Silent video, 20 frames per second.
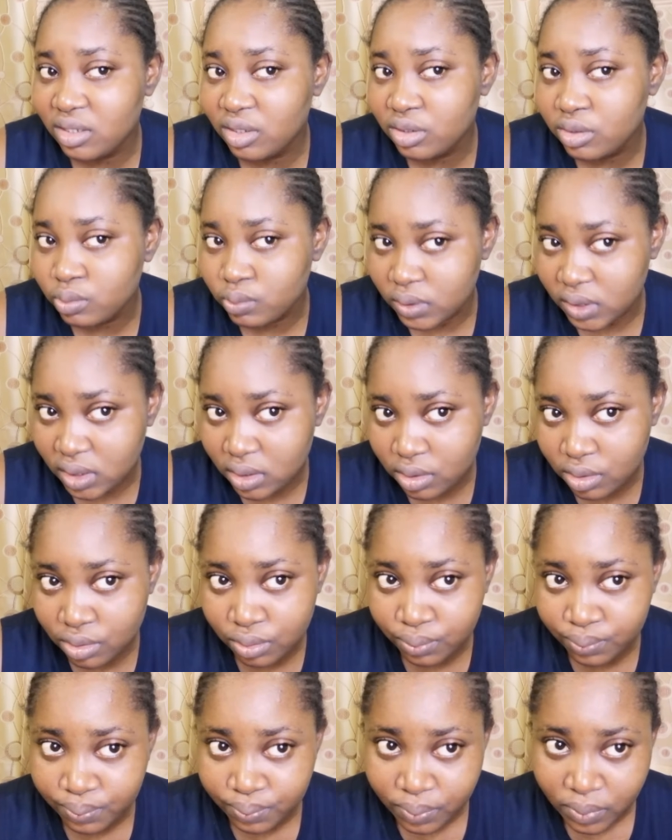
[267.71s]
Not weeks.
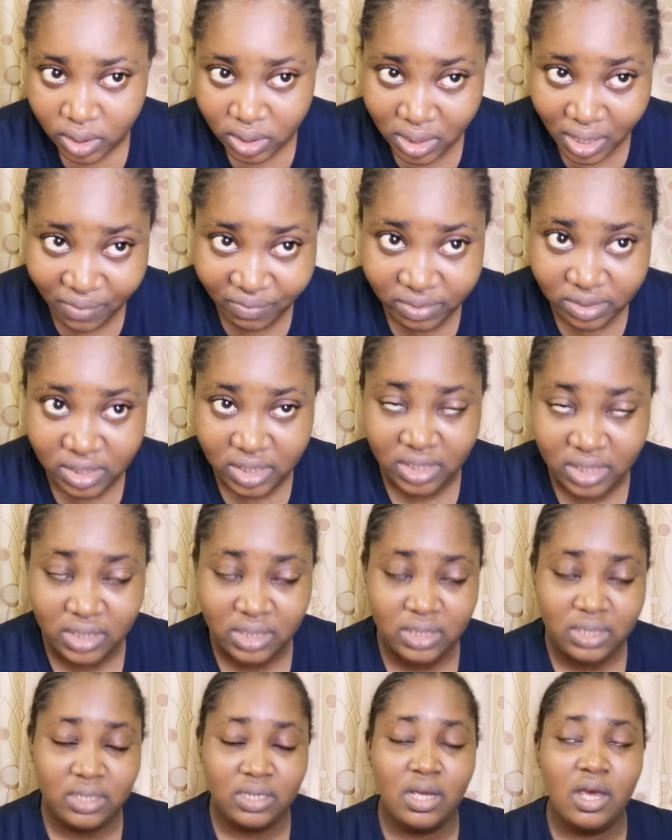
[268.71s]
So 7
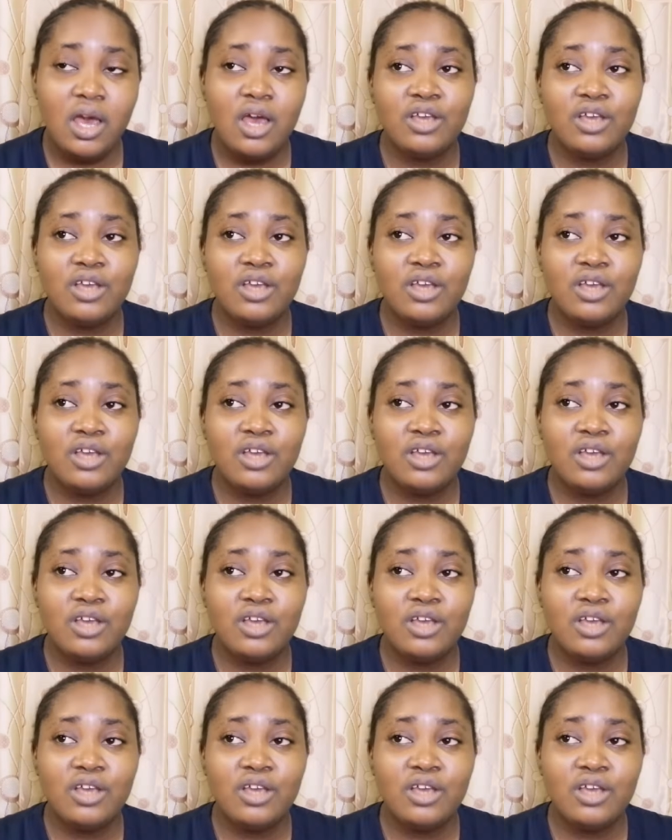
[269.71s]
days.